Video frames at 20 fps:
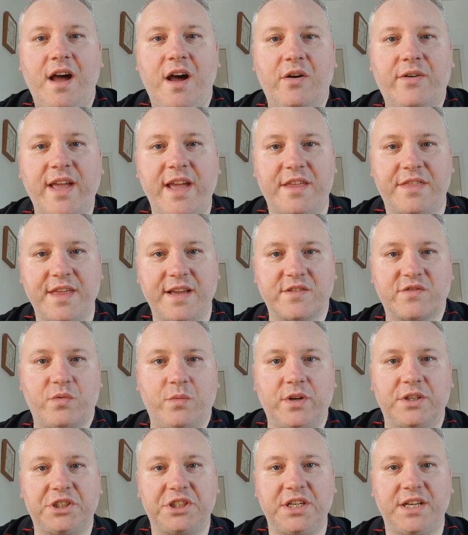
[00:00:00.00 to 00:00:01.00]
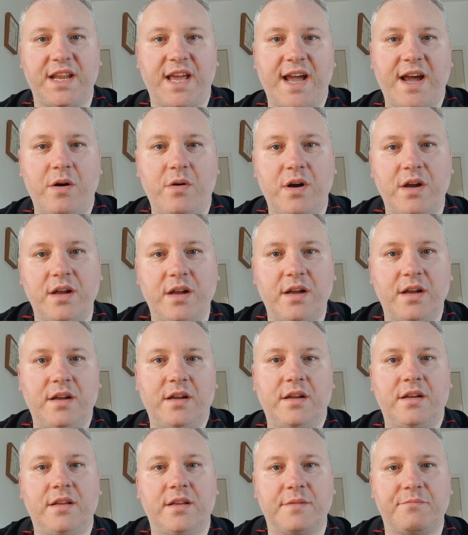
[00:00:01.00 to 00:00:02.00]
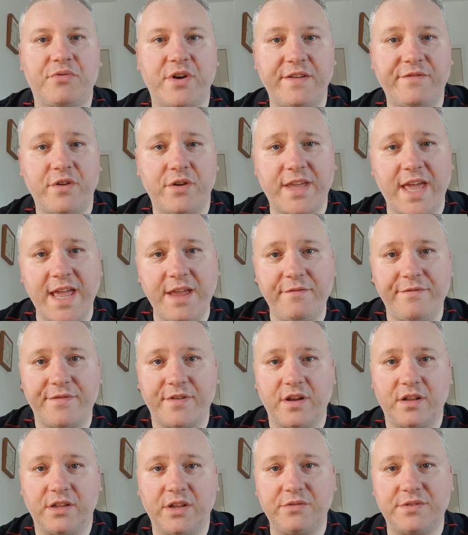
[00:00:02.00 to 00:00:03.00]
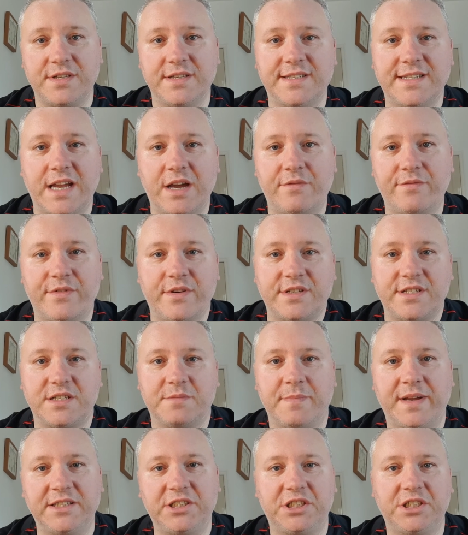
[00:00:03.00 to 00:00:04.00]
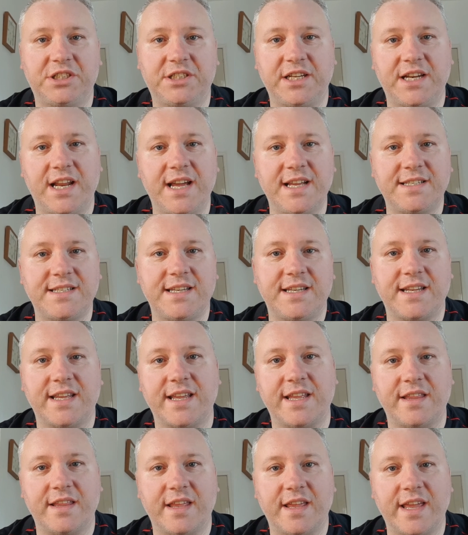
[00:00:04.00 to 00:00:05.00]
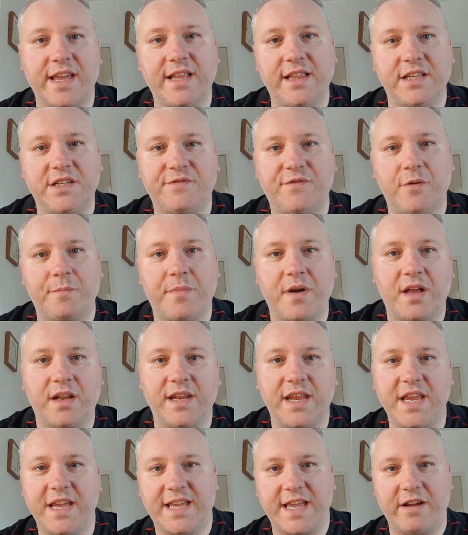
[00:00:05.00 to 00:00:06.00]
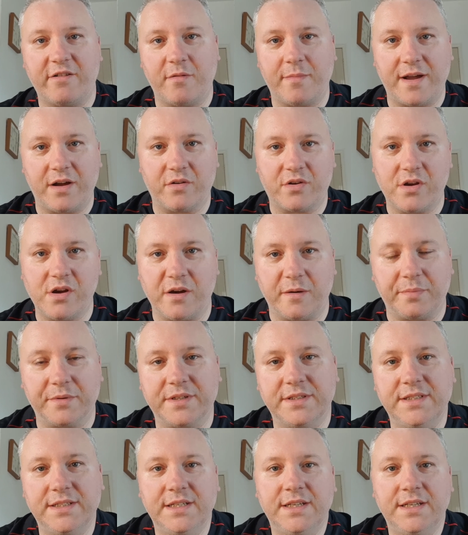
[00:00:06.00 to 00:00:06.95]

Okay, thanks for watching our preview game for Luton Town versus Manchester United in the English Football League Carabao Cup.